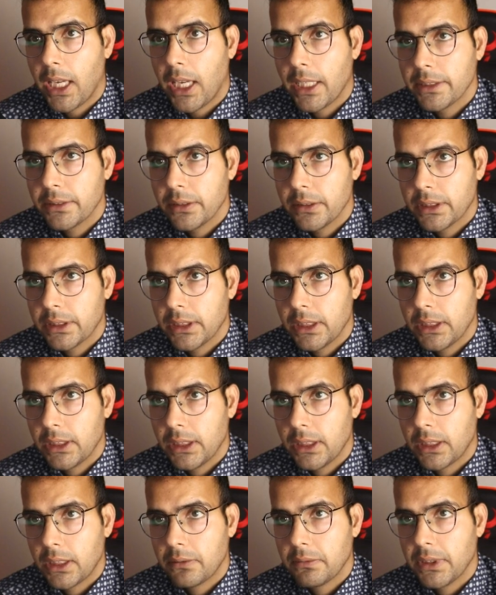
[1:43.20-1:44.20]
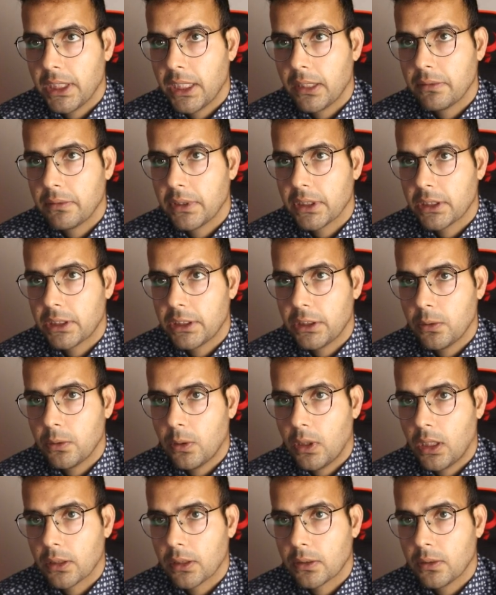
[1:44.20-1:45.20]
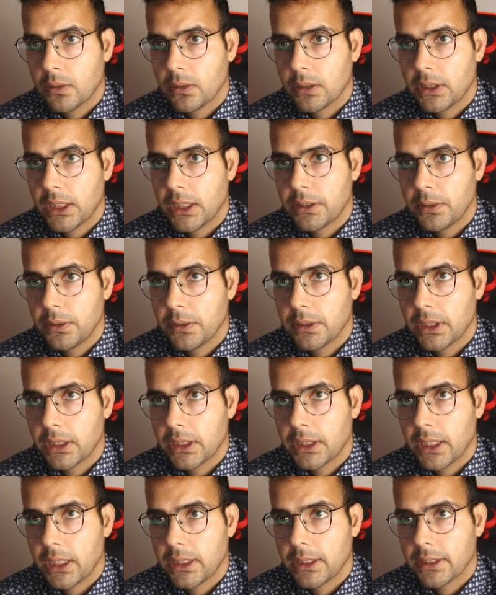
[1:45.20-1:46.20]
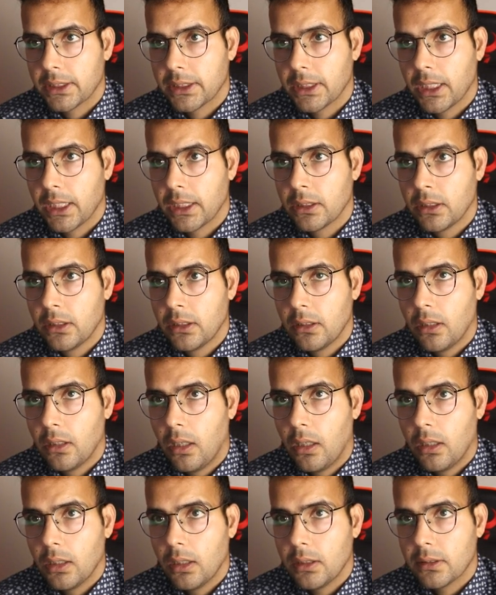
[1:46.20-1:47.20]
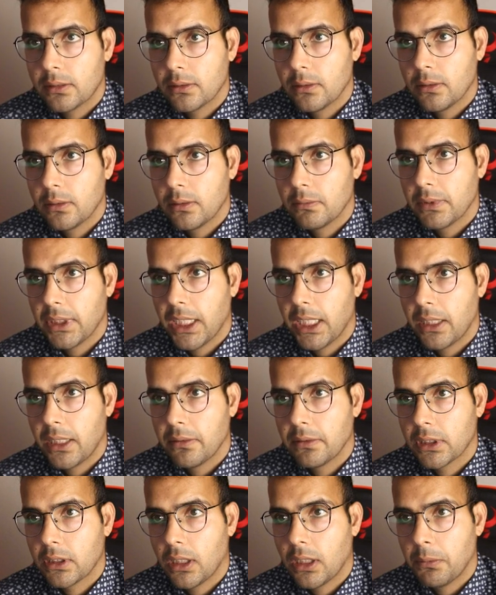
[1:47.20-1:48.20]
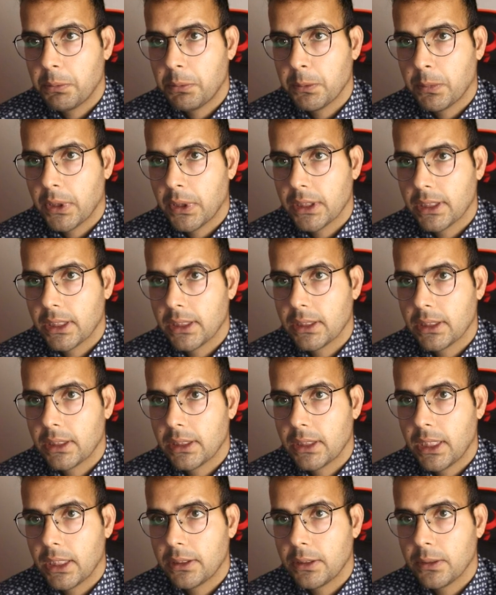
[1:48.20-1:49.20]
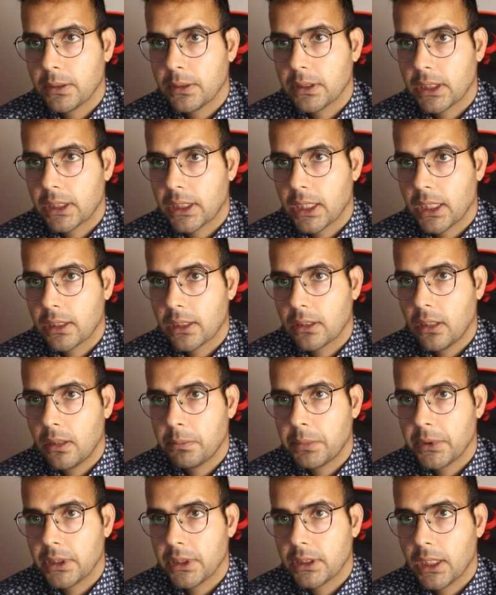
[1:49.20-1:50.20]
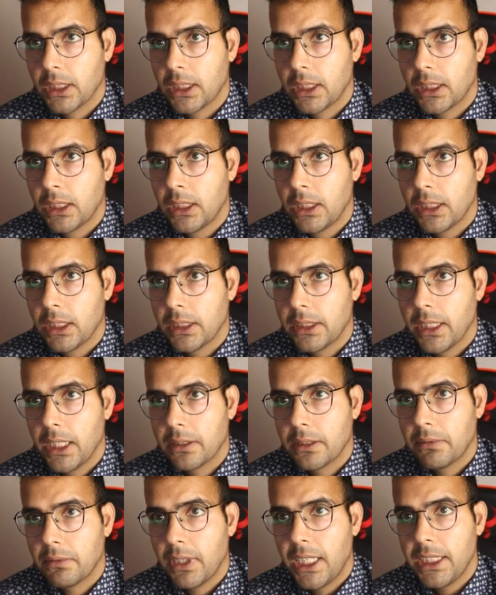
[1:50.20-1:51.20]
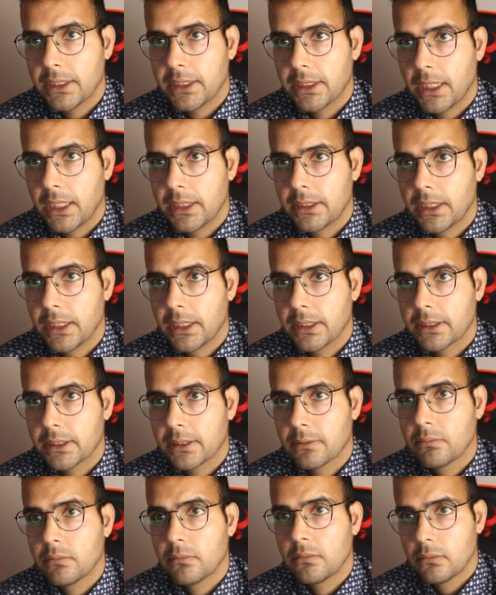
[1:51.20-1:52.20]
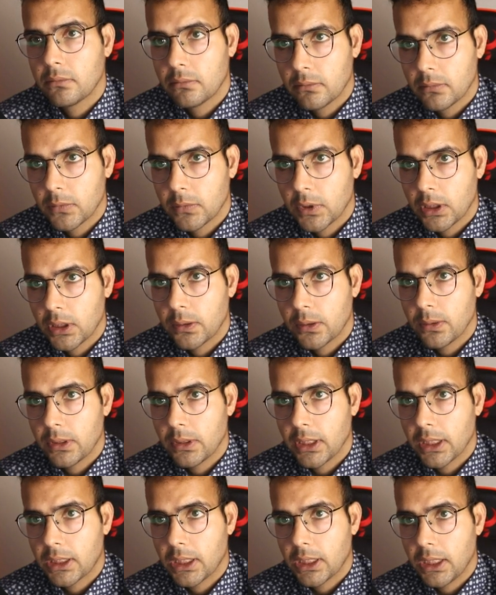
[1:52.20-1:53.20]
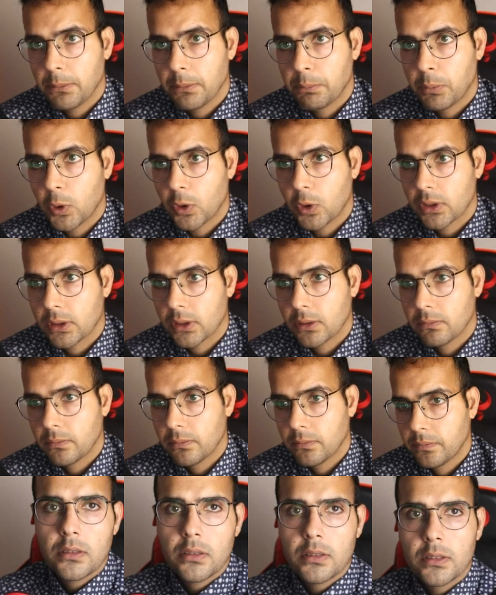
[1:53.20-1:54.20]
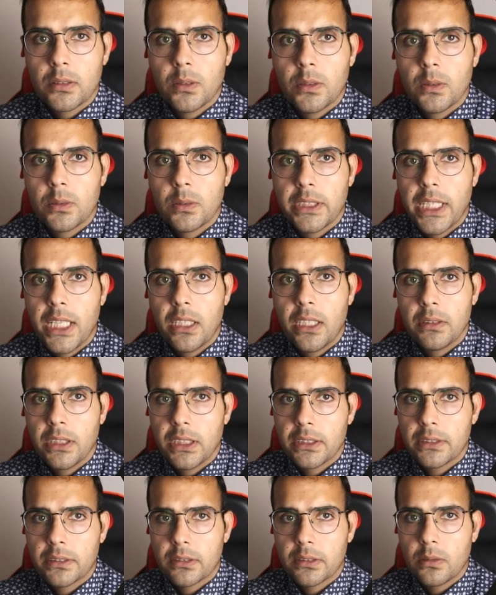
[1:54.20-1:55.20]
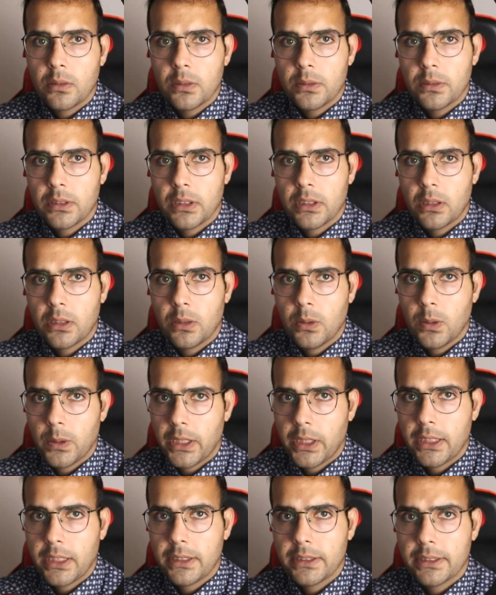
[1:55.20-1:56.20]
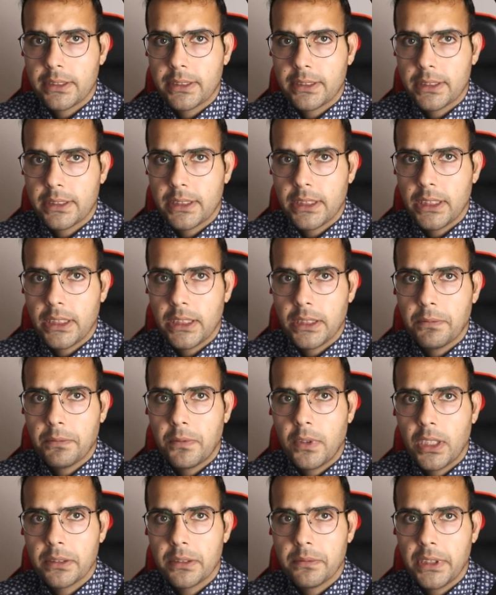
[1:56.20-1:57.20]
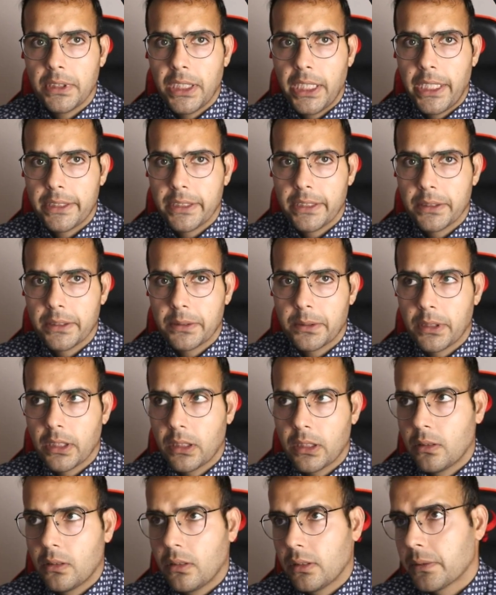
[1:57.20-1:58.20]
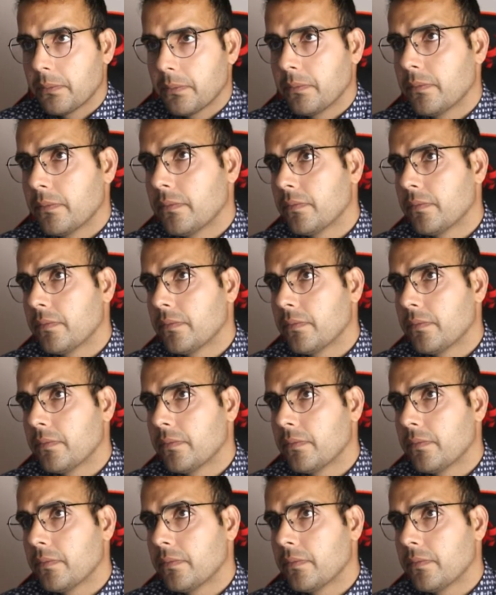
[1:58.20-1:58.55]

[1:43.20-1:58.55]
As you see here, we have a QR code that user can scan. Also, we have a copy button that user can copy their wallet address to the clipboard. So now let's go to the code and see what we added to the code.